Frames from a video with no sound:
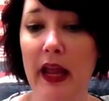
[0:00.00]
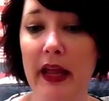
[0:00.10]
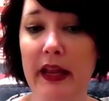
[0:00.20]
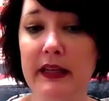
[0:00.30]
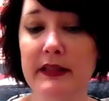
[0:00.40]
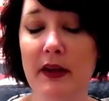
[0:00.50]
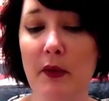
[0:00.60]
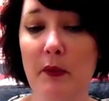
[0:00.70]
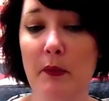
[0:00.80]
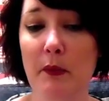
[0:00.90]
and
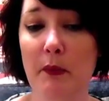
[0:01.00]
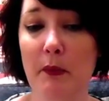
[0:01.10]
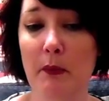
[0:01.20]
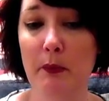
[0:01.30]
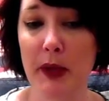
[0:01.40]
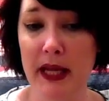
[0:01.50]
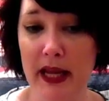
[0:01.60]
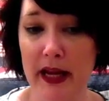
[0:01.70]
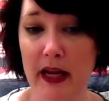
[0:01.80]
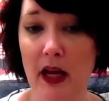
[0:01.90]

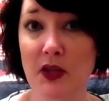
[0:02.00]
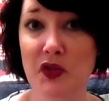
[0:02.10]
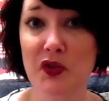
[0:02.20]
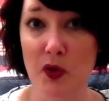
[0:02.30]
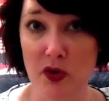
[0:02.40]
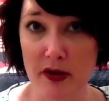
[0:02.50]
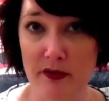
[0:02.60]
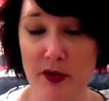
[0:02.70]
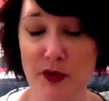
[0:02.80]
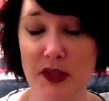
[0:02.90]
being
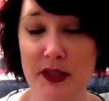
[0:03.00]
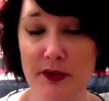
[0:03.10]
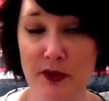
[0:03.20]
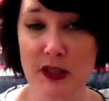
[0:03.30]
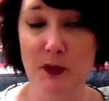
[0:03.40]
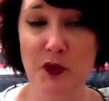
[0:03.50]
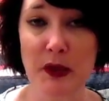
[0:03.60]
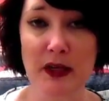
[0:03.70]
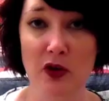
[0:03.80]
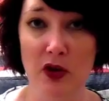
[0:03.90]
assertive. There's a difference
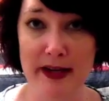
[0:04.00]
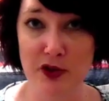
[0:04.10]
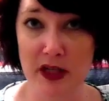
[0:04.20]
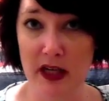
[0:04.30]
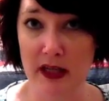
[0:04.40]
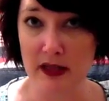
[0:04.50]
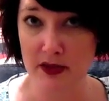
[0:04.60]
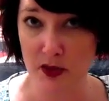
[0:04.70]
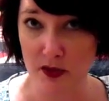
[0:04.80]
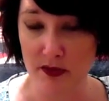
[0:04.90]
between aggression and
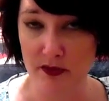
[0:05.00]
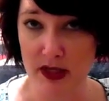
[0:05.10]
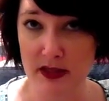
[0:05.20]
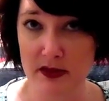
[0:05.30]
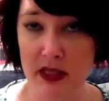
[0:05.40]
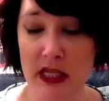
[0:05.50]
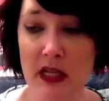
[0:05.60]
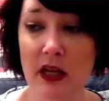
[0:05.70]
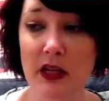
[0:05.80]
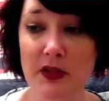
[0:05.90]
assertiveness.
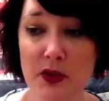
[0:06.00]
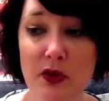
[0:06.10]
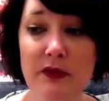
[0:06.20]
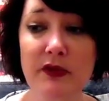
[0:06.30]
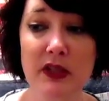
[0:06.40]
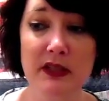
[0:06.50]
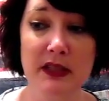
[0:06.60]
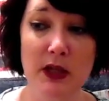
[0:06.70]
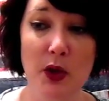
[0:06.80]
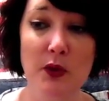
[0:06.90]

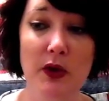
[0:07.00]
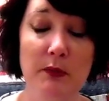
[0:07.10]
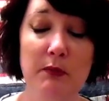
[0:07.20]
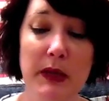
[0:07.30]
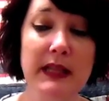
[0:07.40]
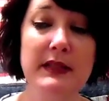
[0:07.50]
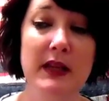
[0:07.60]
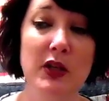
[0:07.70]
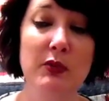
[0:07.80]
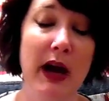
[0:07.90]
Assertiveness means
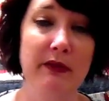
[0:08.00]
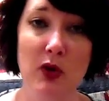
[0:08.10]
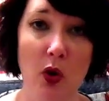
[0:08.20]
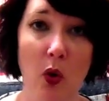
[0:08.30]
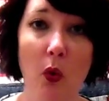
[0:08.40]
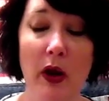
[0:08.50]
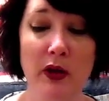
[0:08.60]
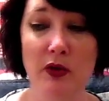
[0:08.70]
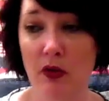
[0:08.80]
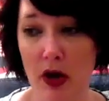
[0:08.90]
that you have a goal
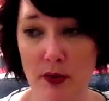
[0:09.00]
and you know